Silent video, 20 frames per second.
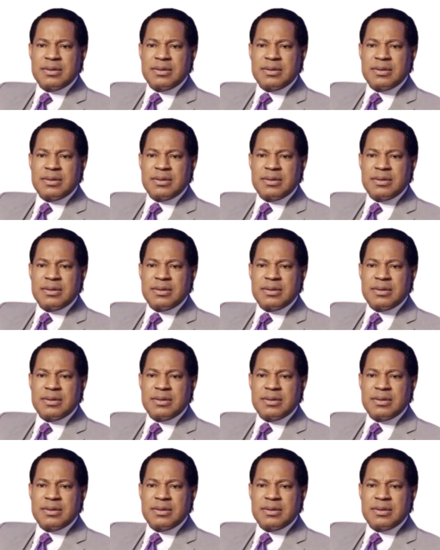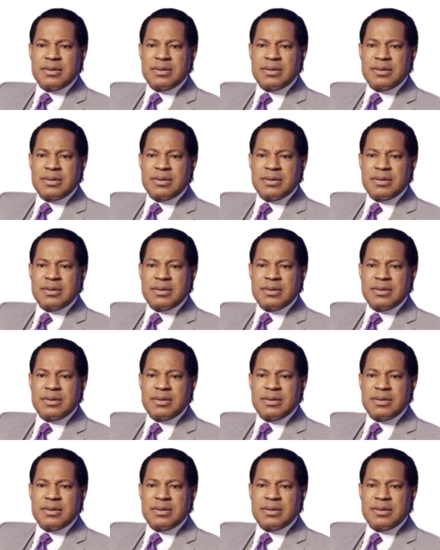
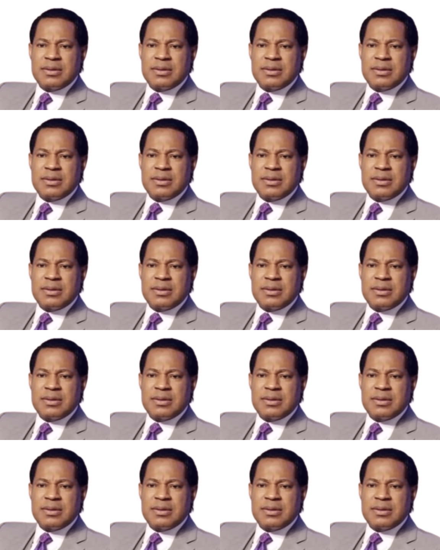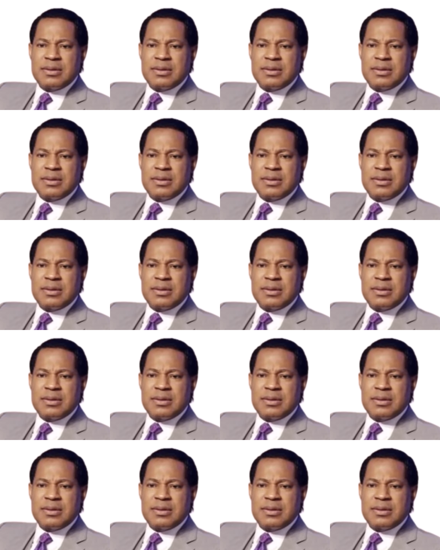
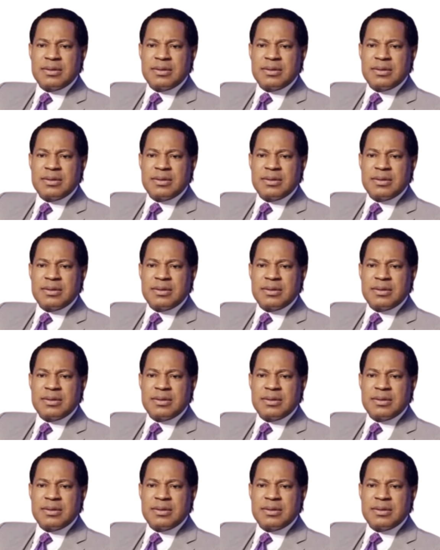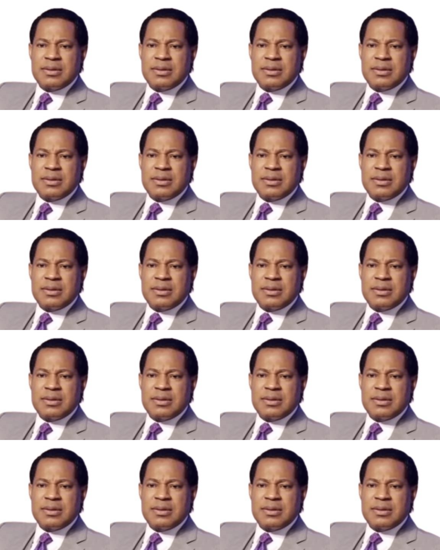
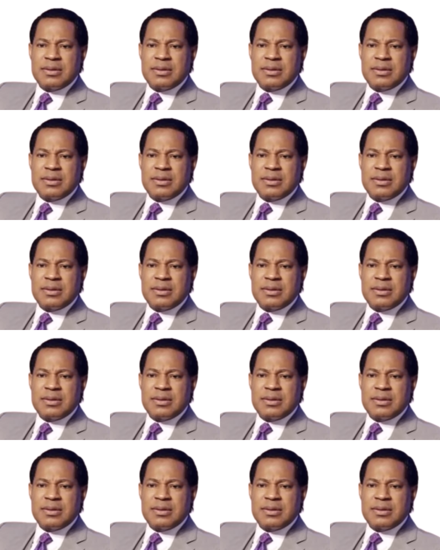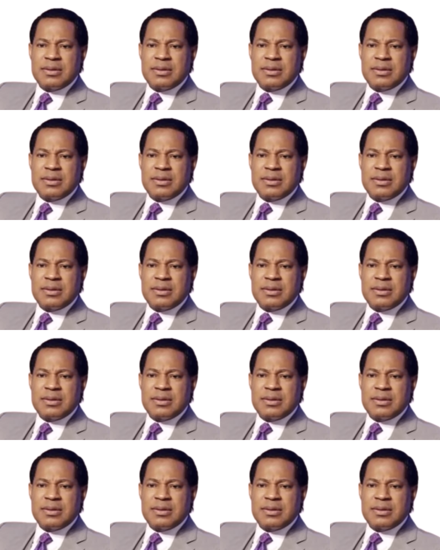The face doesn't move, so there is nothing to read.